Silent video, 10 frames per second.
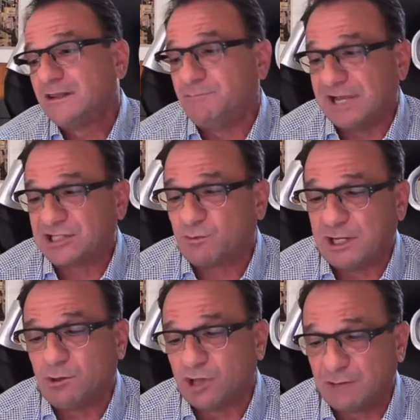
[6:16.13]
the best way
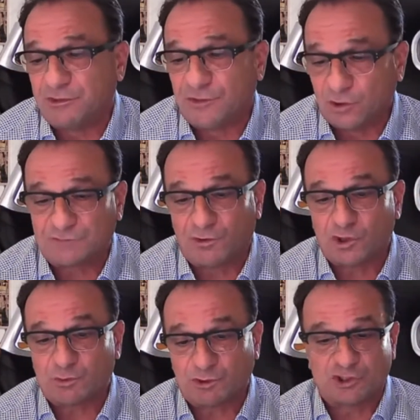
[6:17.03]
to align with those
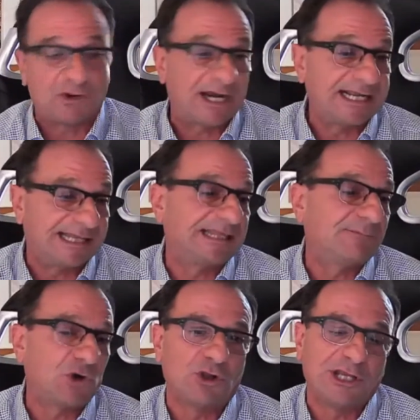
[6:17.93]
folks was to try to get them
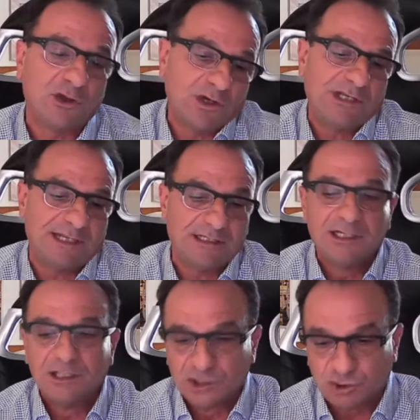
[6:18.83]
early on and then
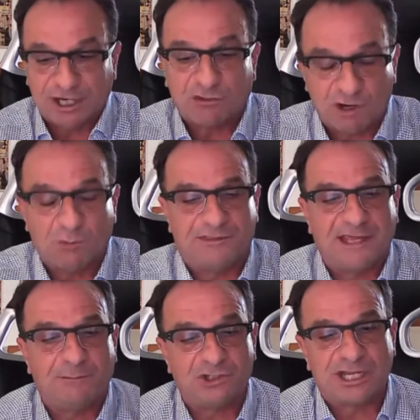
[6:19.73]
try to grow with
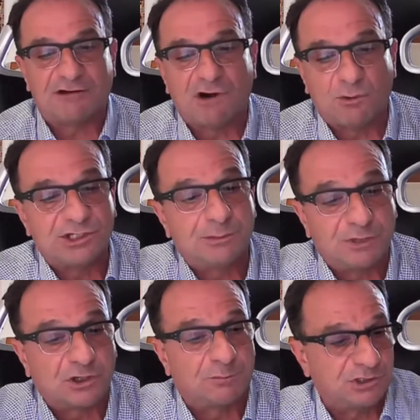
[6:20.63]
them as they grow into
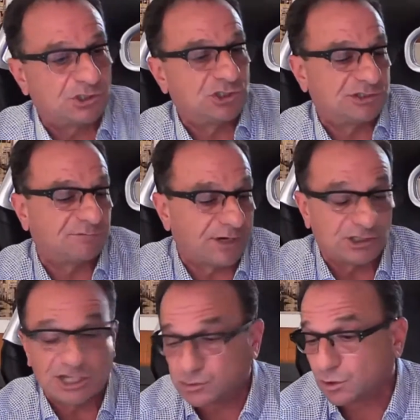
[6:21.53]
bigger positions in
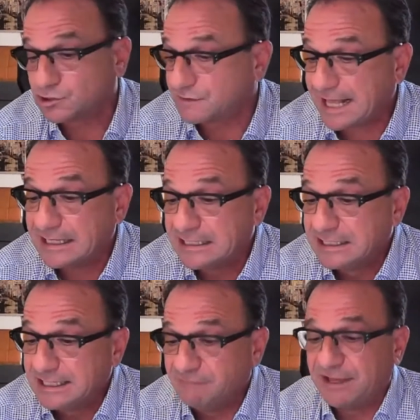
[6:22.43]
franchisor. So that
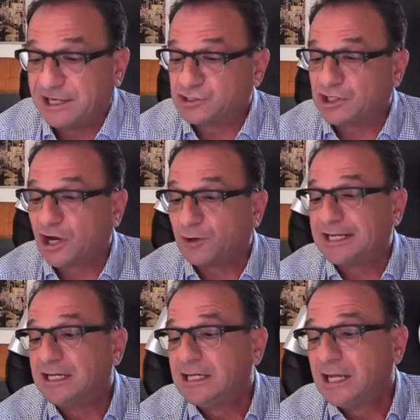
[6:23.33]
event is
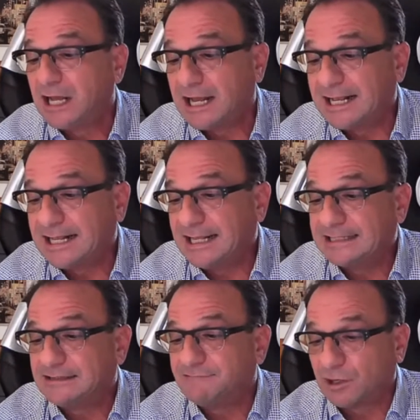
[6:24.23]
occurring at
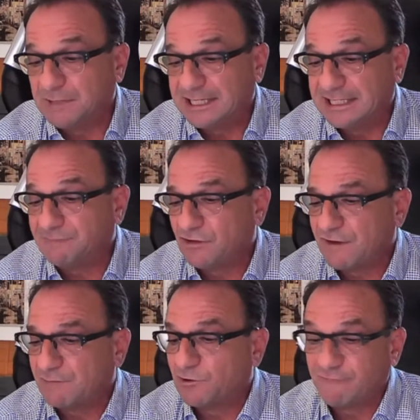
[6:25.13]
the very beginning of
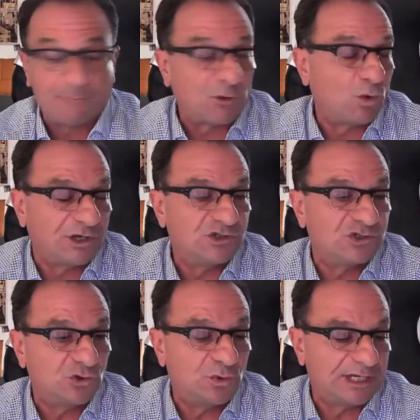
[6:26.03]
November 1 and
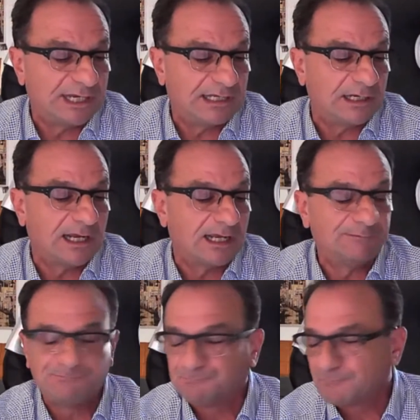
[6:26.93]
2 in
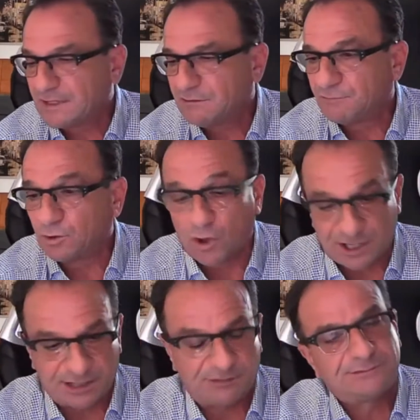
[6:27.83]
Fort
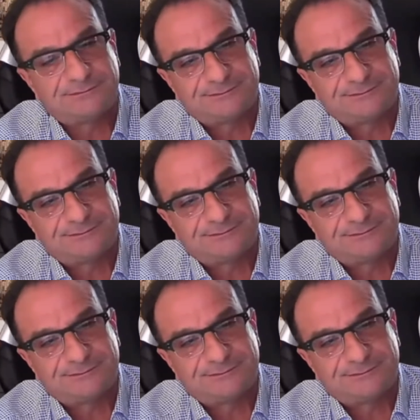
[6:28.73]
Lauderdale.